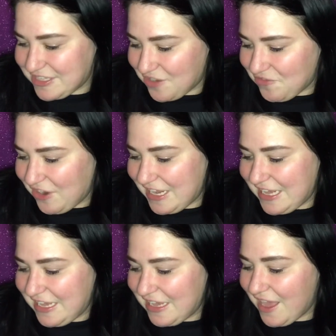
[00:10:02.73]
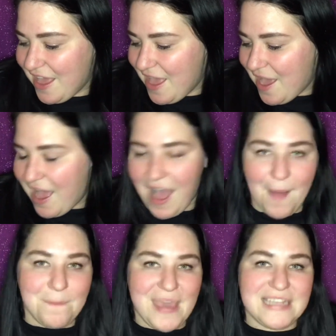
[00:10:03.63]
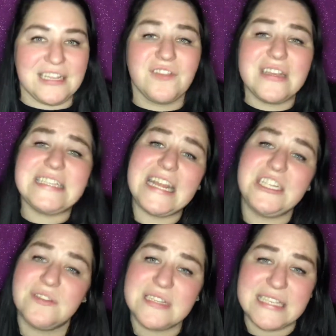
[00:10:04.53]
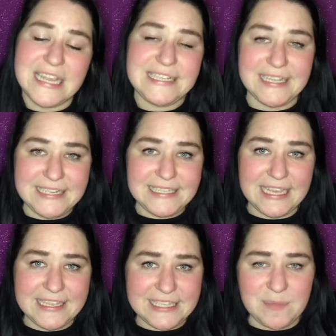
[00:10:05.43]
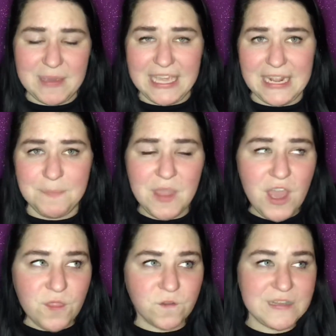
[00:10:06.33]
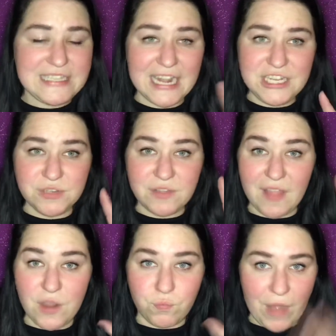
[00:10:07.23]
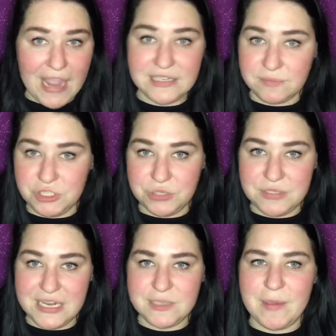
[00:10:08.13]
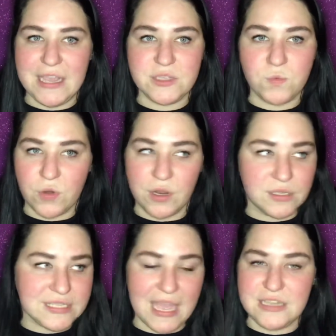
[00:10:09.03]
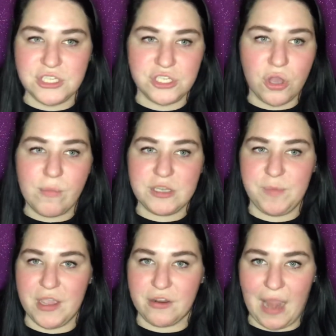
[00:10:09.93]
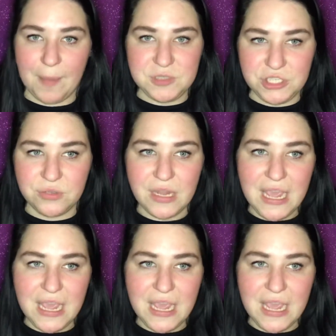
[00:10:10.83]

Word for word: on what he picks. And the reason I do this, in case I didn't say this at the beginning, the reason I do the like random choosing is because Worlds can so much be a crapshoot.